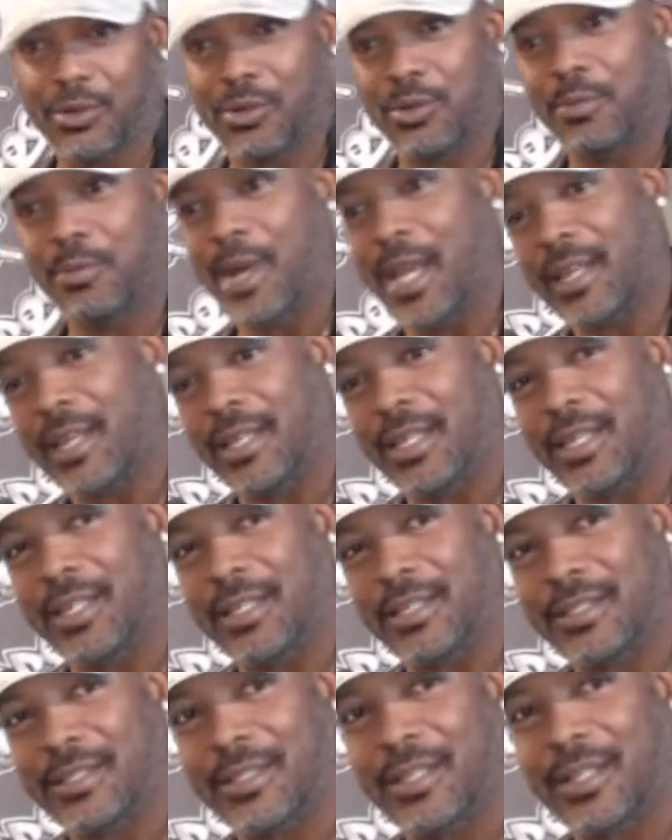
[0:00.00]
You might can get
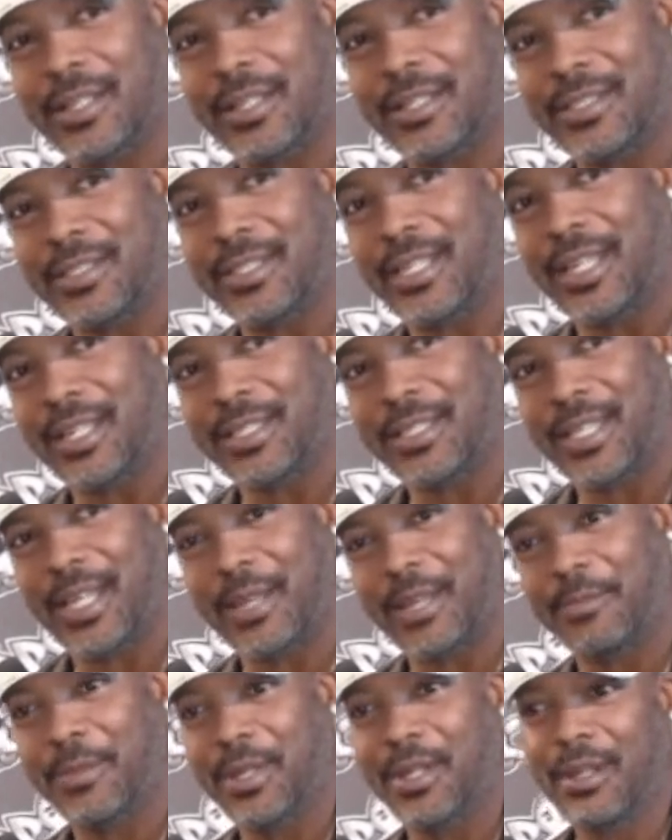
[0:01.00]
a cassette
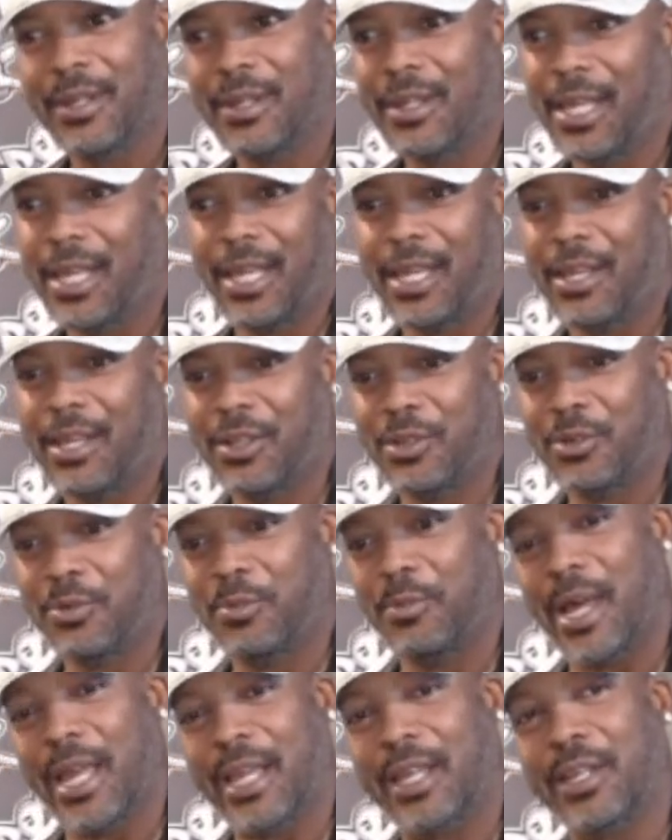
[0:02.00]
tape here. You
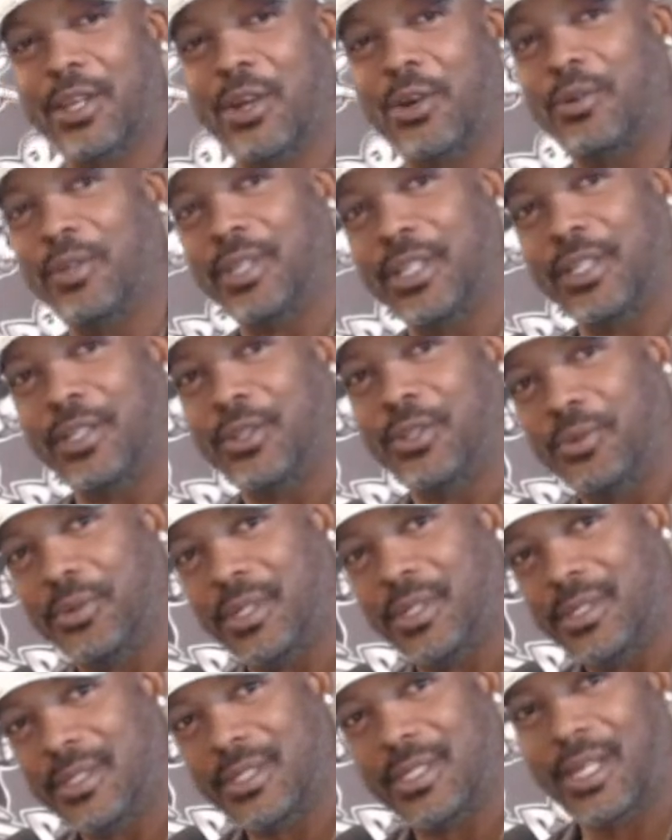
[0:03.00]
might could only do
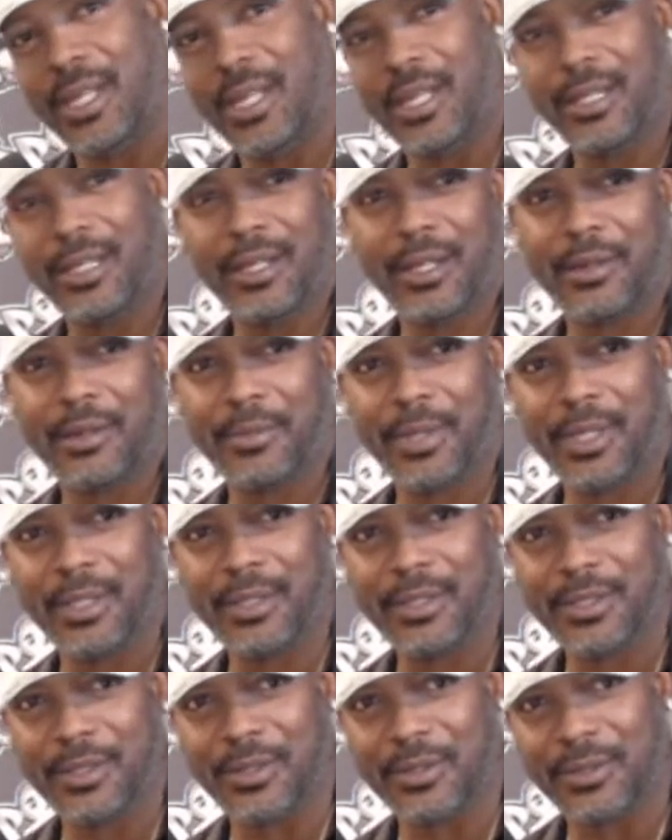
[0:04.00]
this there. You know what I mean?
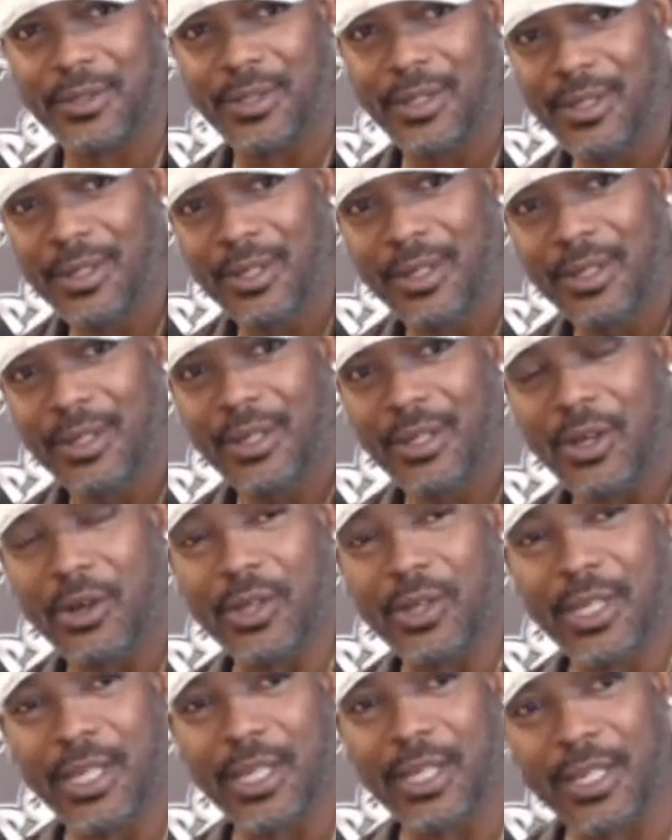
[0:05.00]
So, or
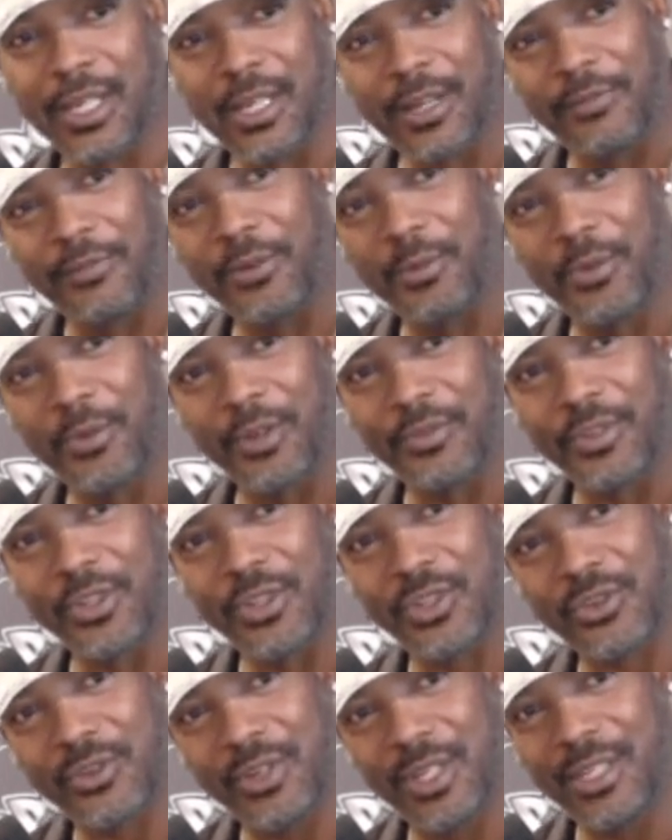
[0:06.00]
a nigga come from off the
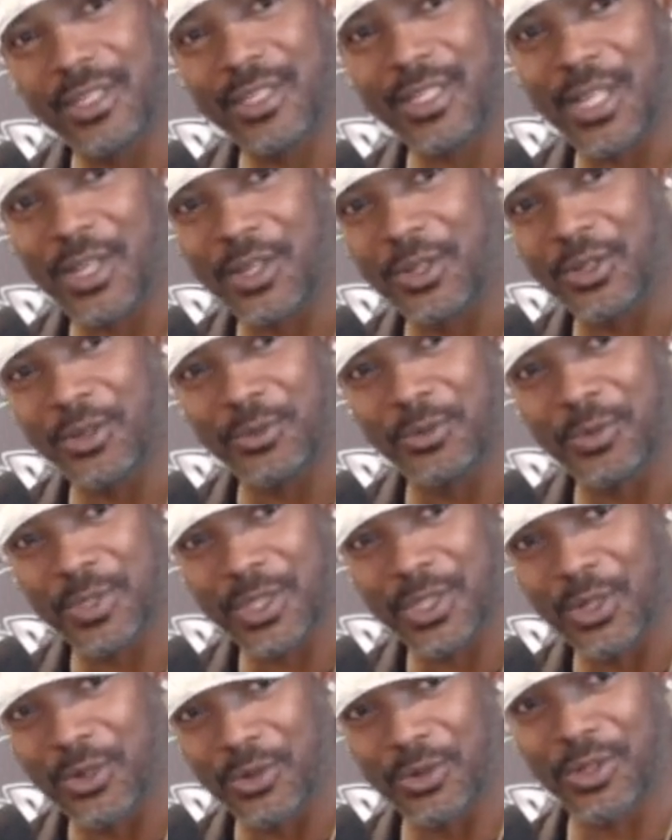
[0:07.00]
street, tell you what's
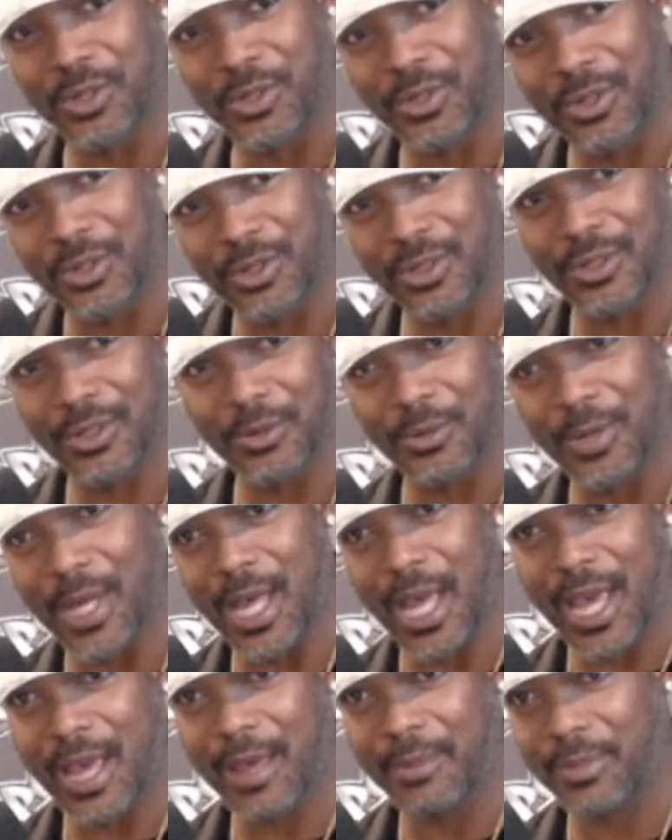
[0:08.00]
going on or what
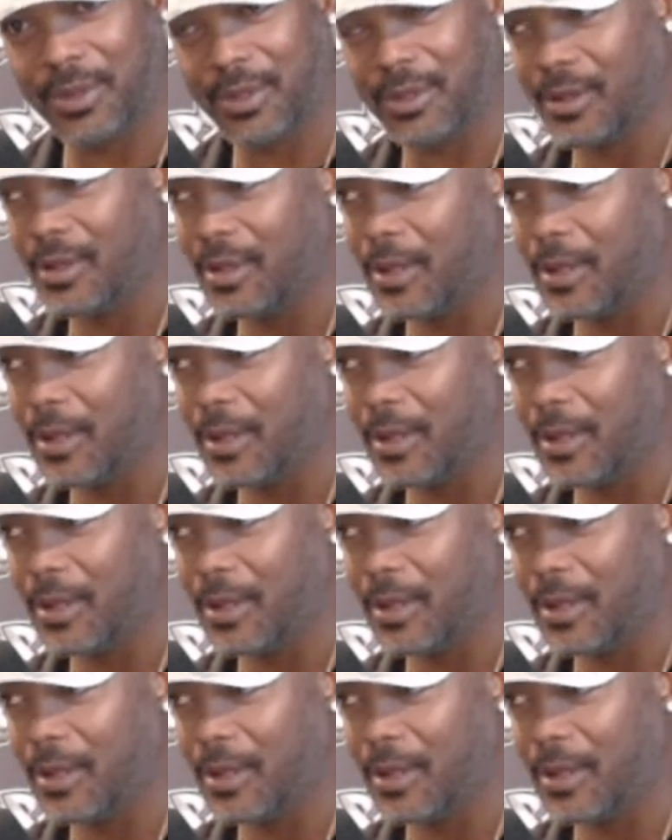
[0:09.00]
happened.